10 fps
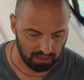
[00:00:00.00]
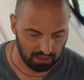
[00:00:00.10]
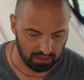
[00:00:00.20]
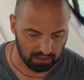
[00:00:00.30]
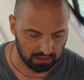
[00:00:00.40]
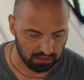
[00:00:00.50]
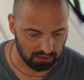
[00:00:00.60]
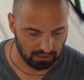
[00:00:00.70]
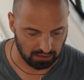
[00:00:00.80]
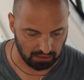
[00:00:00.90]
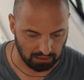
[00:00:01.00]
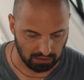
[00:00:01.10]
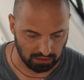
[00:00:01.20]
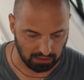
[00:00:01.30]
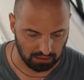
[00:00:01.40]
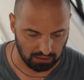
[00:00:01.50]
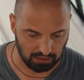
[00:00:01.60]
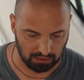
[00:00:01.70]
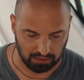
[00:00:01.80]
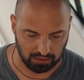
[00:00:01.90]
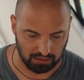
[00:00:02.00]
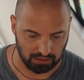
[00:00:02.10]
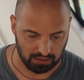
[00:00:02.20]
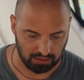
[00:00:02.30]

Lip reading: (silent)